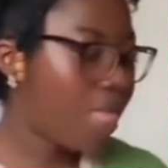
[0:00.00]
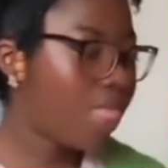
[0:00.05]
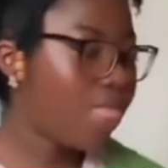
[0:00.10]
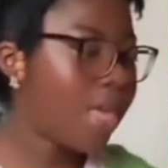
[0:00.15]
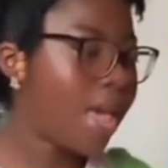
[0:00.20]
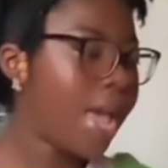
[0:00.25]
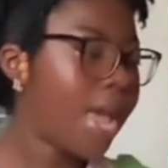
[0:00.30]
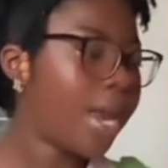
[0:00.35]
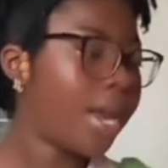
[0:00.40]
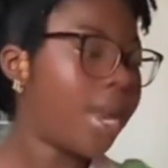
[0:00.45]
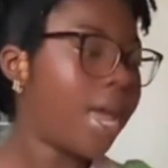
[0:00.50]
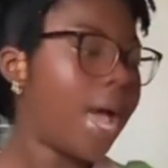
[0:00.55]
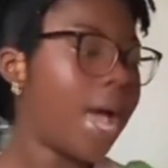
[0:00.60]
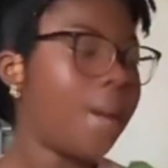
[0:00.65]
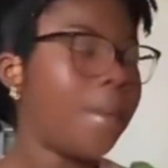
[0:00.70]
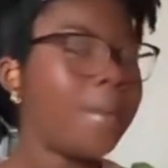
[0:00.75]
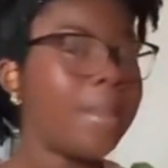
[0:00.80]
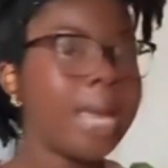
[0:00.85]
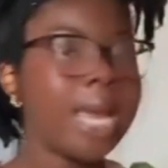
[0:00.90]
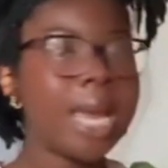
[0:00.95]
then I
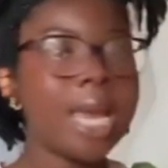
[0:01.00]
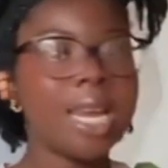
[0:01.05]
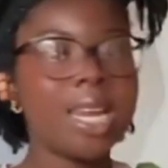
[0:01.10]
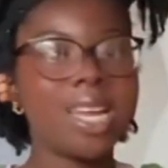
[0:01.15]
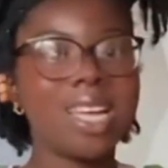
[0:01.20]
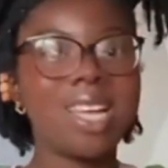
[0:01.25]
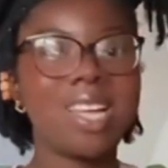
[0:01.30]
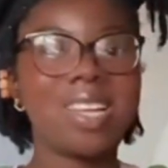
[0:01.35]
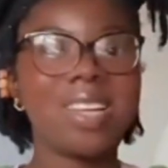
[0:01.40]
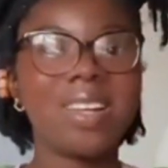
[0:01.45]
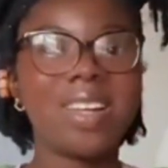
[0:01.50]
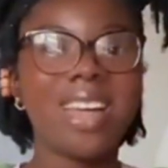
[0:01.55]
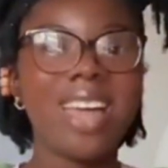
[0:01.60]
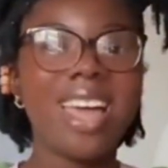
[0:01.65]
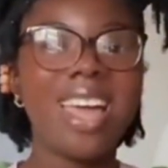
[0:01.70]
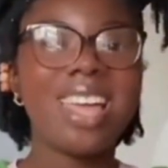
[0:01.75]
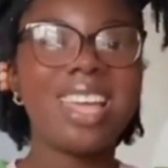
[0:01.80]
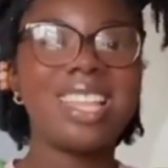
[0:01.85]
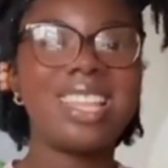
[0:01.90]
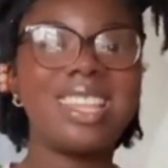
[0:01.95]
made
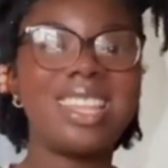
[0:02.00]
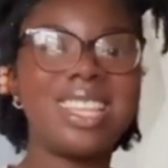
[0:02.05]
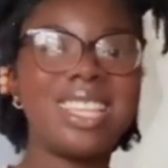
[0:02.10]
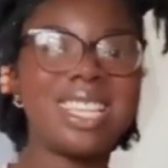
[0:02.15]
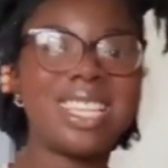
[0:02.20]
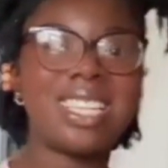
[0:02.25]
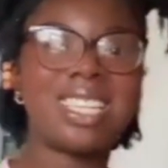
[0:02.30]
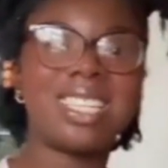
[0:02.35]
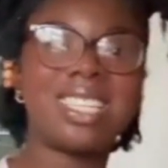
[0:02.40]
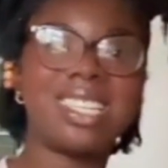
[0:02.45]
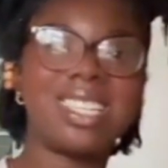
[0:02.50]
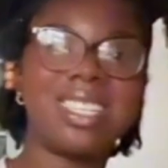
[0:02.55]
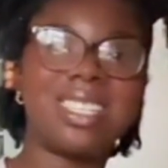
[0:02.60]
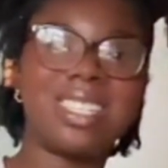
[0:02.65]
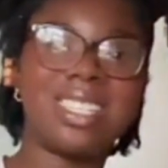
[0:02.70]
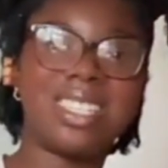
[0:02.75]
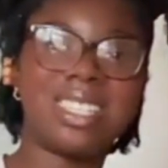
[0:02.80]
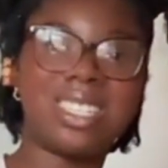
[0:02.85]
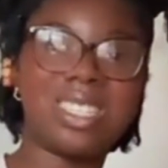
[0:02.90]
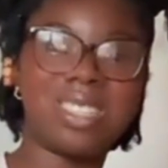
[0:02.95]

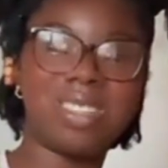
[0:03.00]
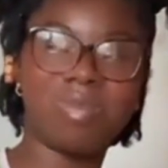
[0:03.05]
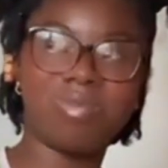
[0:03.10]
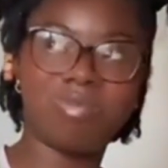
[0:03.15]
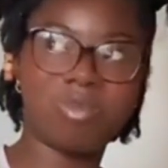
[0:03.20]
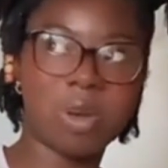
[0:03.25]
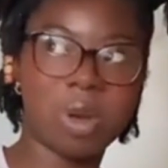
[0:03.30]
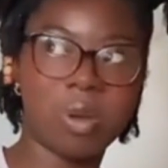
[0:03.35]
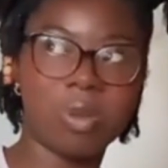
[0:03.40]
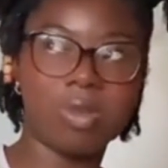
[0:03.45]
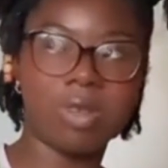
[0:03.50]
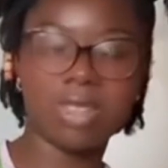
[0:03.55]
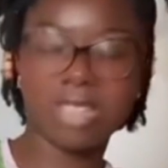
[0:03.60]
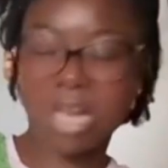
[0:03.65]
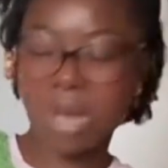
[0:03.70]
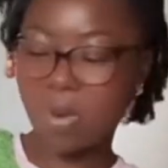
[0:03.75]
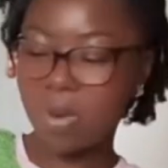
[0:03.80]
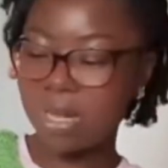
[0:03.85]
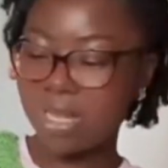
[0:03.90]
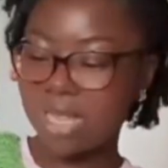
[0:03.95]
this, well,
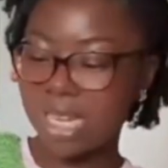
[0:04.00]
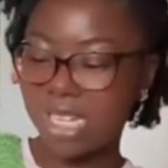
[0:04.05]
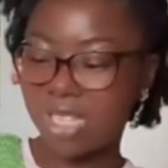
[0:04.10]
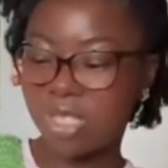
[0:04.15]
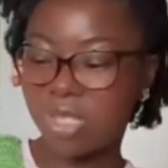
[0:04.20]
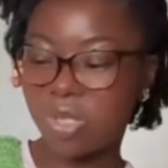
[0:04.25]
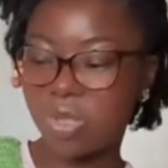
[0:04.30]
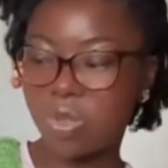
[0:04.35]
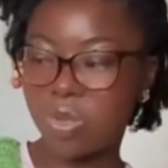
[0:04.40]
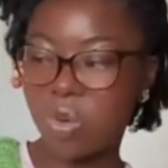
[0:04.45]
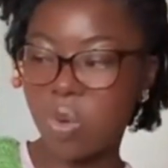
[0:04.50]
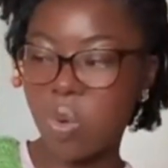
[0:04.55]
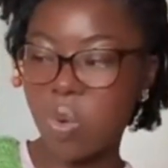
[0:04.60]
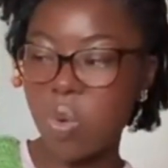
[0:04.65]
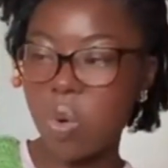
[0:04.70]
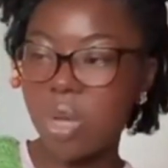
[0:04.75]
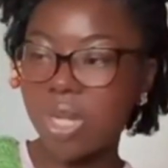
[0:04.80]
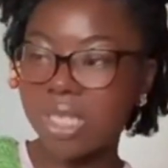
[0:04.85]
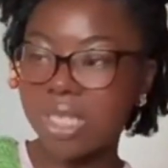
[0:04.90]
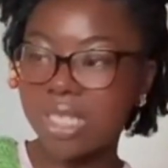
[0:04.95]
I want to say
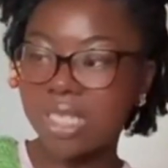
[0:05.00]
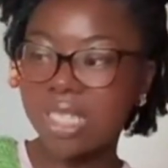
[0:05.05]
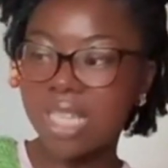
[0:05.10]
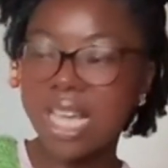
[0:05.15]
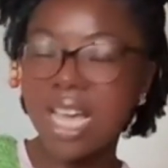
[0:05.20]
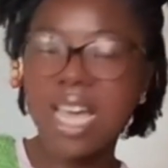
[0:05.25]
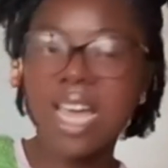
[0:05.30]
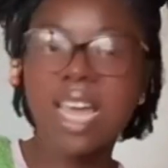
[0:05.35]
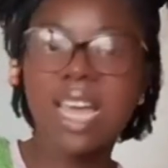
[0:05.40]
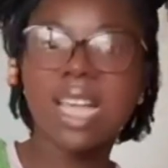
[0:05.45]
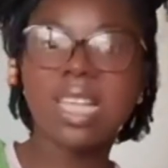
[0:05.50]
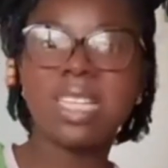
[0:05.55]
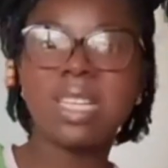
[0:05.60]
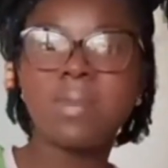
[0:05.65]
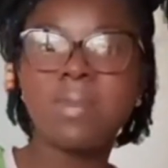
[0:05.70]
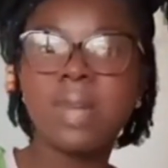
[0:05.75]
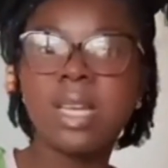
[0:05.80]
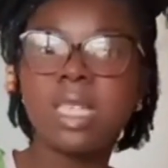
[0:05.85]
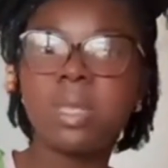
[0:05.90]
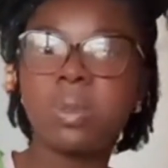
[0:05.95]
skirt. It's a
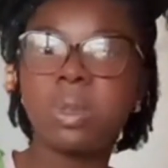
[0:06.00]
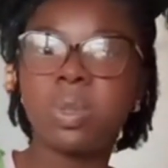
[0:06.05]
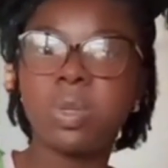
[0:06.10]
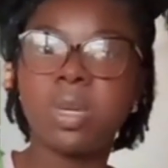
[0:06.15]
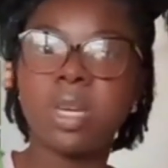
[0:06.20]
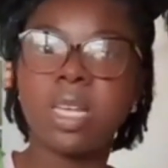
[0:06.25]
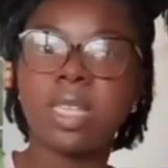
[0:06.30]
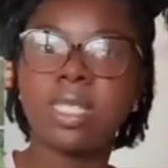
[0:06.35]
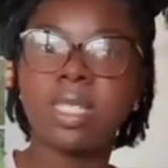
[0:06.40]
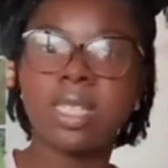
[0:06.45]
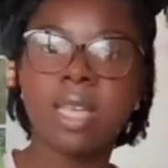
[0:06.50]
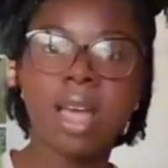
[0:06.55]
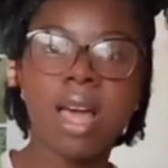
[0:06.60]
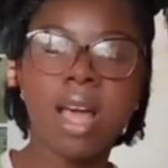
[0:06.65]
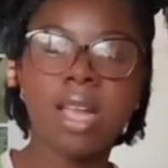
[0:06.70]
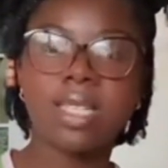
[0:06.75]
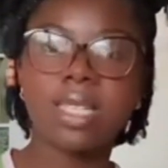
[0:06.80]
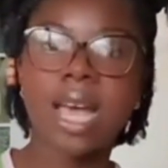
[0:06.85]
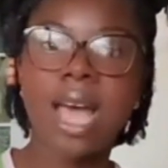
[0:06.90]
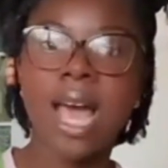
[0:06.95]
mix between a
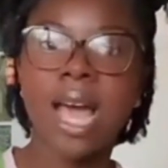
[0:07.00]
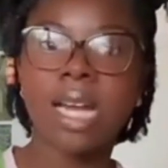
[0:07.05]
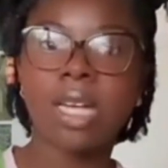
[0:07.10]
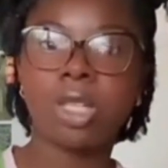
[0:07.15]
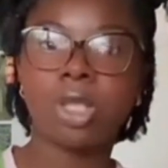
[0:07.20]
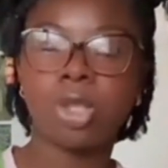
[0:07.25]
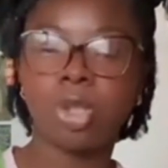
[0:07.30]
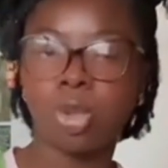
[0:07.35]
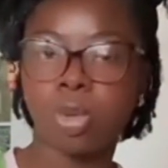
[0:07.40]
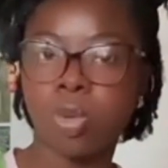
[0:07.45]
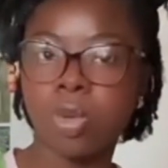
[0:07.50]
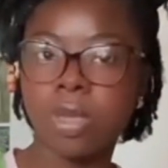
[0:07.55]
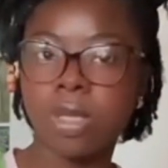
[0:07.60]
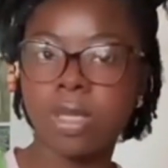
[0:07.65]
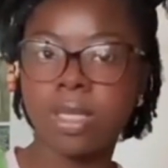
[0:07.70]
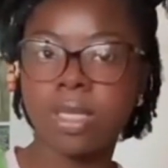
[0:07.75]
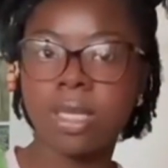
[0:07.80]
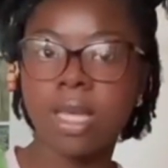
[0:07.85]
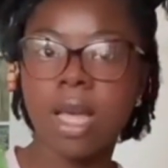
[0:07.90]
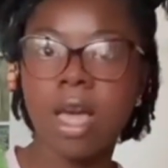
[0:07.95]
skirt and
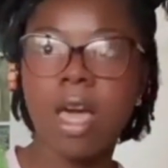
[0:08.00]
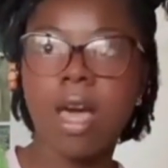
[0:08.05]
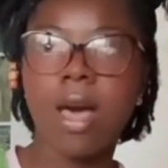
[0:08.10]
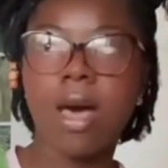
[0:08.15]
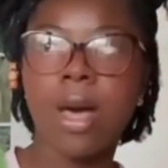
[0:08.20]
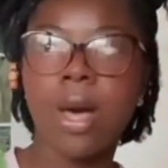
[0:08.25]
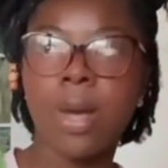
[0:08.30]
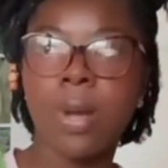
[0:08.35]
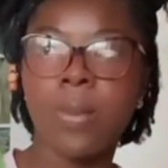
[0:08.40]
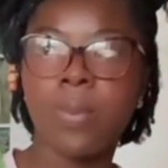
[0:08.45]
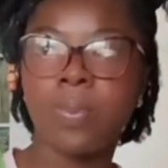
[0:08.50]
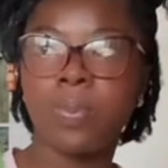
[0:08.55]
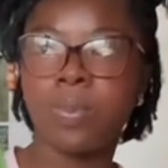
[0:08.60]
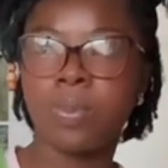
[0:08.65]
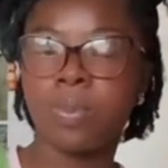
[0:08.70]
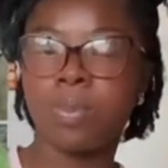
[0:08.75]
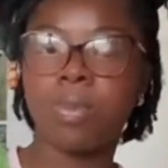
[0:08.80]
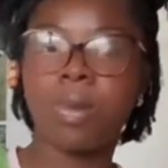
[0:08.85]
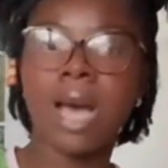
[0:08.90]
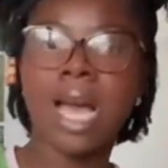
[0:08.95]
shorts,
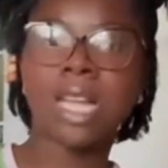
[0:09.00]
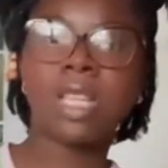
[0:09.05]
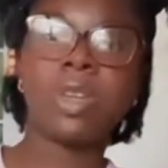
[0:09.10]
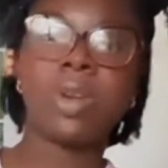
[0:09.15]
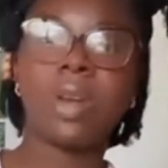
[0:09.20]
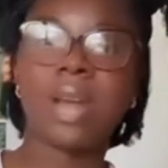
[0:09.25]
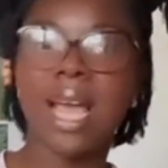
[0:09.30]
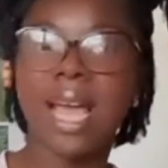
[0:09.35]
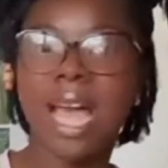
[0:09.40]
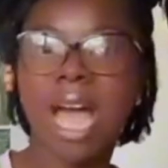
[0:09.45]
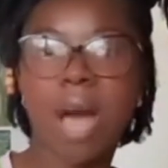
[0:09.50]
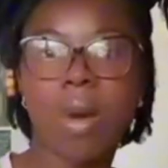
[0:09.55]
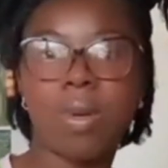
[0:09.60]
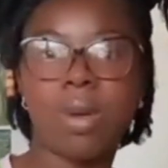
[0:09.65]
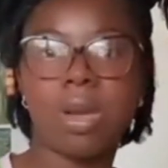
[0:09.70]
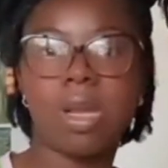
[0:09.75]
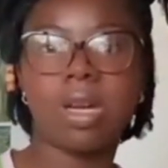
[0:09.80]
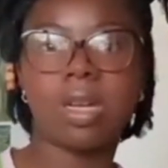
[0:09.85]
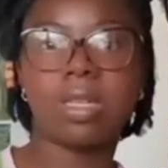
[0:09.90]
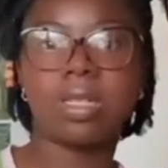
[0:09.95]
but I don't like how it
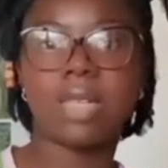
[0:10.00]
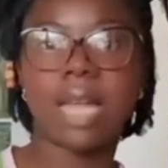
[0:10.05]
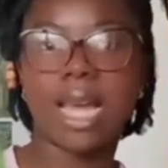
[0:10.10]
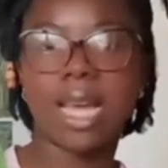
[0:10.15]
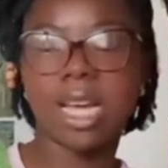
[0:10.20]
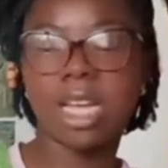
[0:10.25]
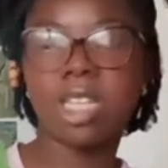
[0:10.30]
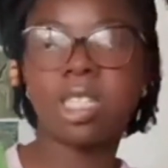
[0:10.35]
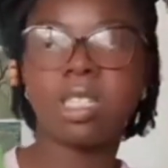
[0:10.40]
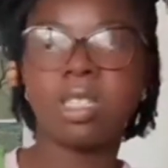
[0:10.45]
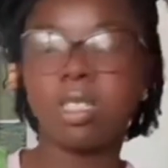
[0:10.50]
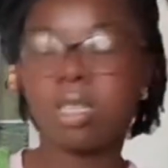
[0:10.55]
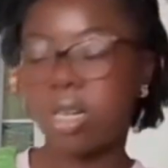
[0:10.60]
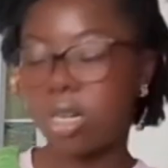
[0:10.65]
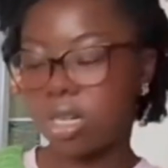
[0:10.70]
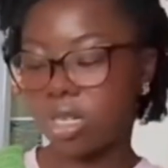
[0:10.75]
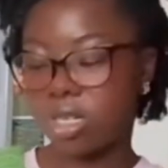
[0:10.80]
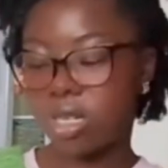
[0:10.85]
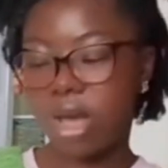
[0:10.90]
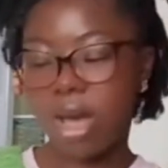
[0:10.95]
looks. Like, it just
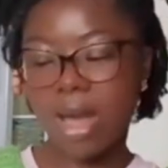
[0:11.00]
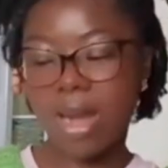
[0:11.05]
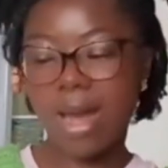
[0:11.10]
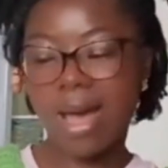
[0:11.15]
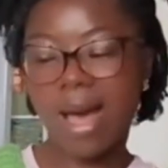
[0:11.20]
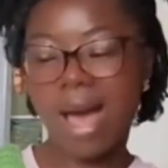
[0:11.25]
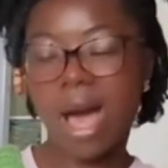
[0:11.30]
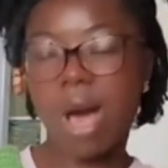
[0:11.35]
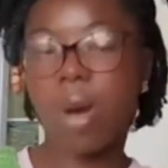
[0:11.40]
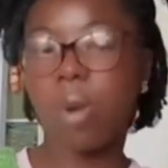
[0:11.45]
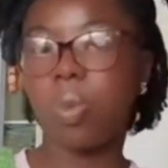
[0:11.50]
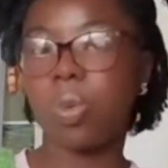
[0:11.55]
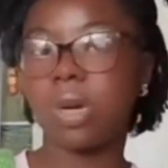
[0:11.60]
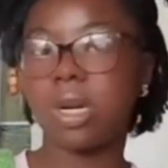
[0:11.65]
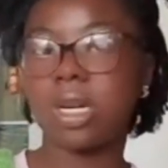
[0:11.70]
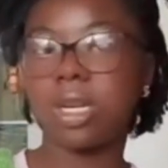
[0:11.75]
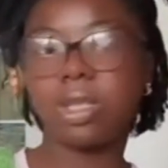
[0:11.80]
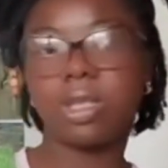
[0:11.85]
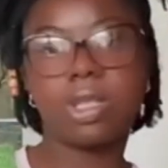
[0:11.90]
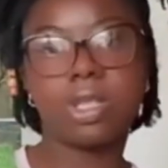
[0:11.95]
didn't turn out how I
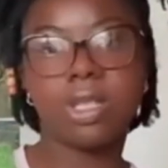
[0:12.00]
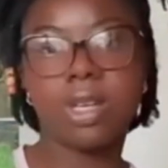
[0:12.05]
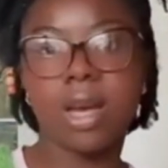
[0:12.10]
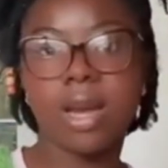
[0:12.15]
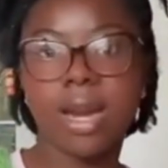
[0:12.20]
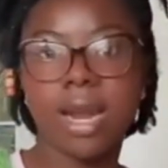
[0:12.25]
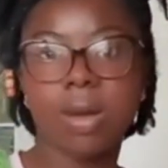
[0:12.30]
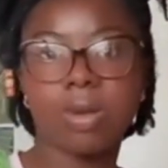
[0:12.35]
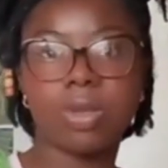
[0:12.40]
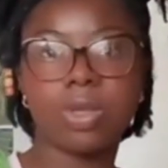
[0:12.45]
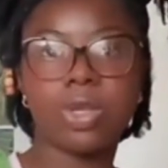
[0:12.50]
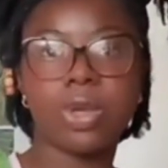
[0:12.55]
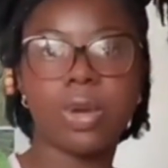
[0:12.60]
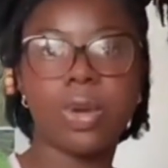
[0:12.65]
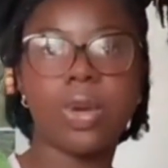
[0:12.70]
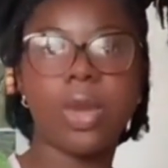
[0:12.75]
wanted it to turn out, so